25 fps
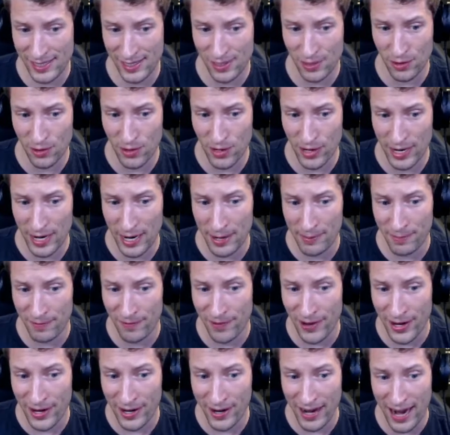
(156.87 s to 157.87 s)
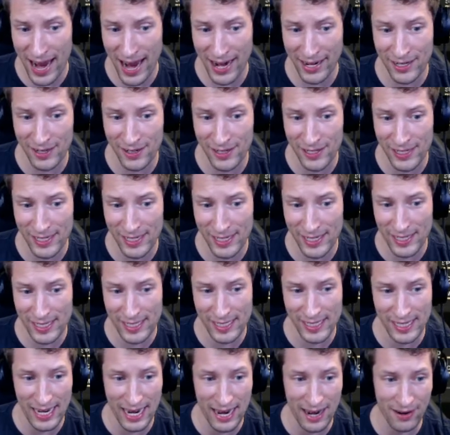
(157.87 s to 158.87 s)
So our hip fire accuracy
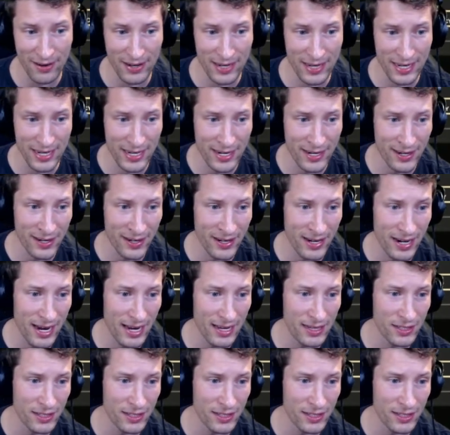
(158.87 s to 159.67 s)
is down here.